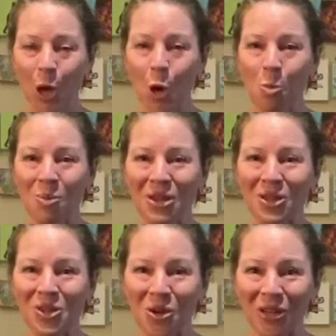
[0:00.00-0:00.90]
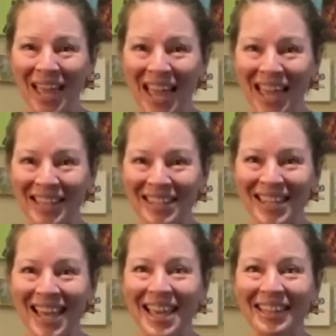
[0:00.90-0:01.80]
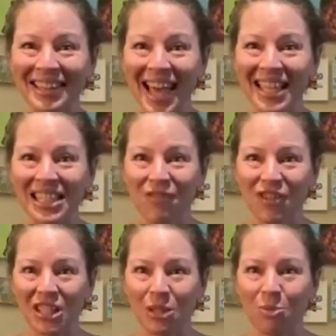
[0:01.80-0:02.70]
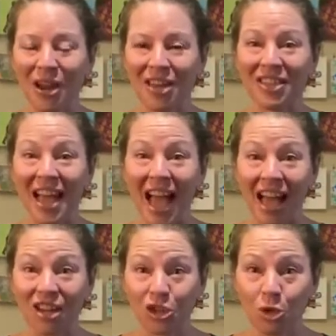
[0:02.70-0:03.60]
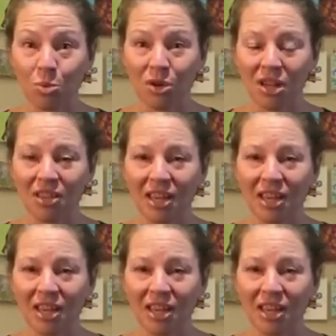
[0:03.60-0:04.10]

Open your hands. Last fist breath. As you breathe